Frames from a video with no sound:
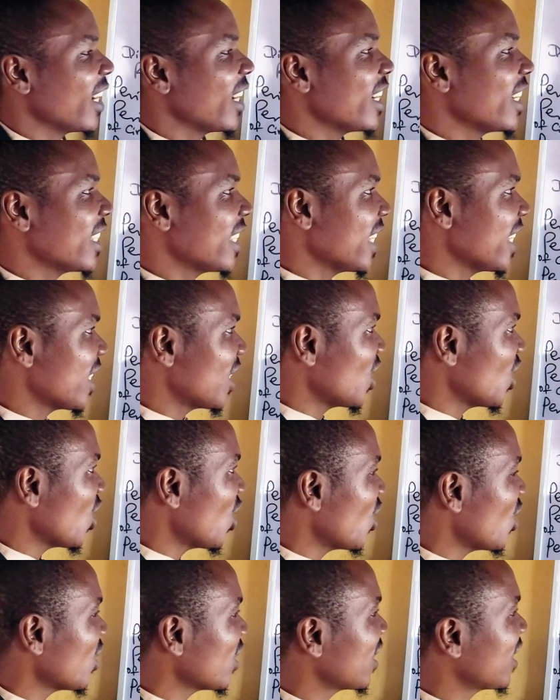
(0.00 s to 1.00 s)
It is
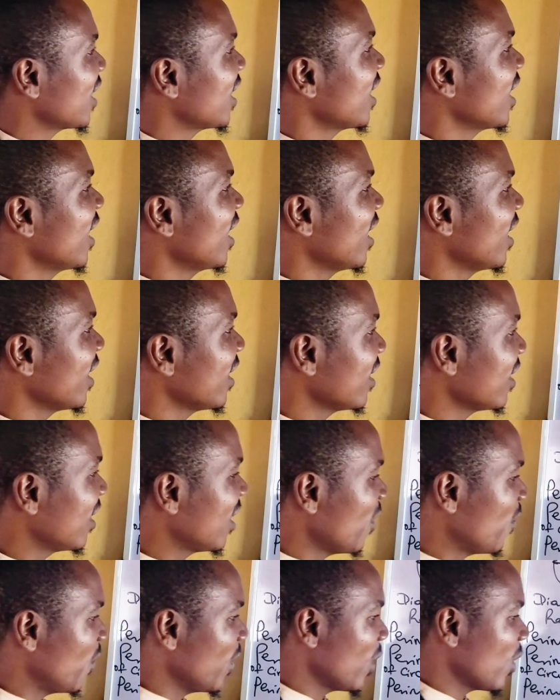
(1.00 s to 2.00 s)
not
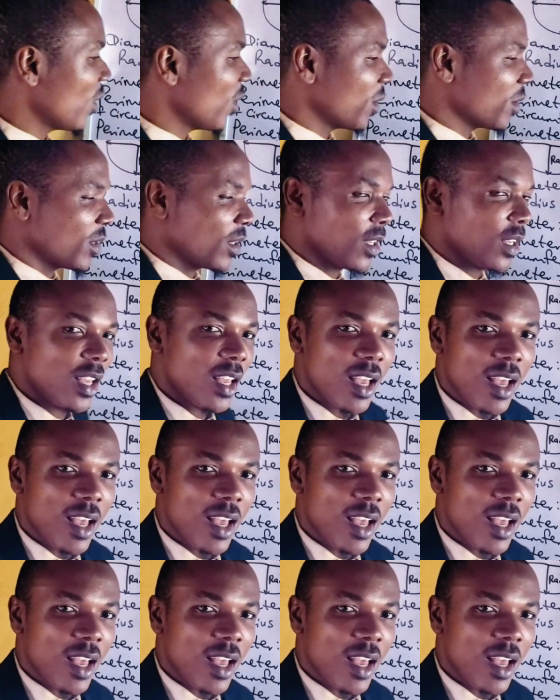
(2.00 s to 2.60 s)
difficult.